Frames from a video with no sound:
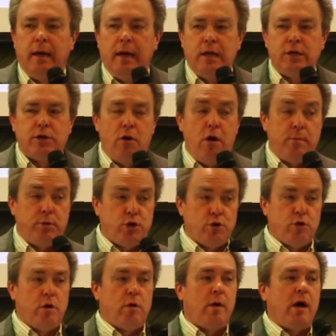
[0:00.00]
And so I'm
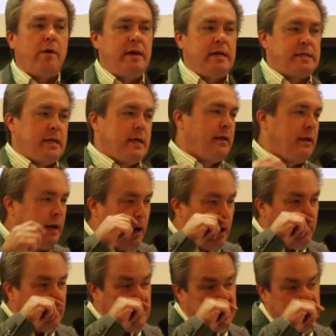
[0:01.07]
sure while he's in
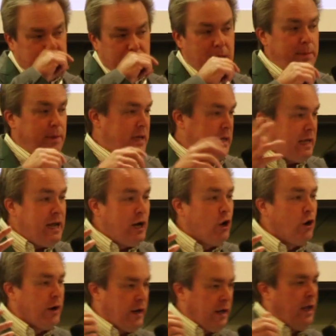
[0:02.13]
there, he's maybe
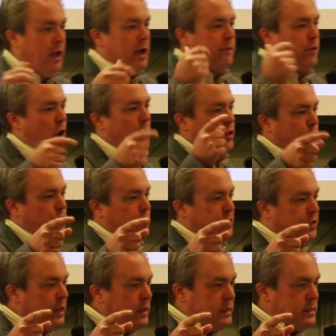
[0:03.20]
hearing of all the good
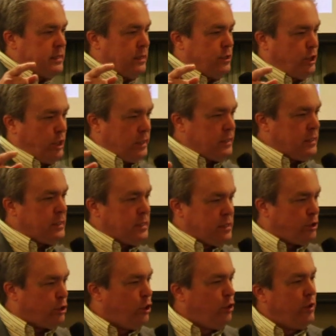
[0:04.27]
things that Jesus
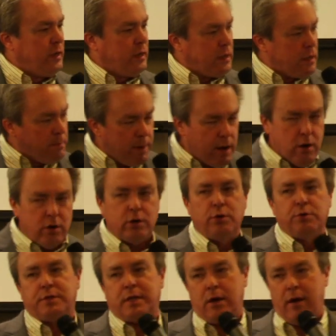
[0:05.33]
is doing and the
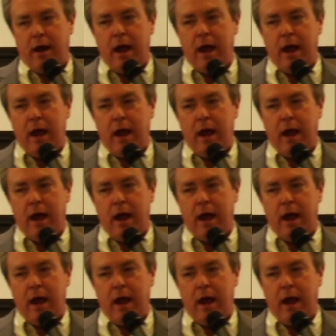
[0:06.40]
miracles that are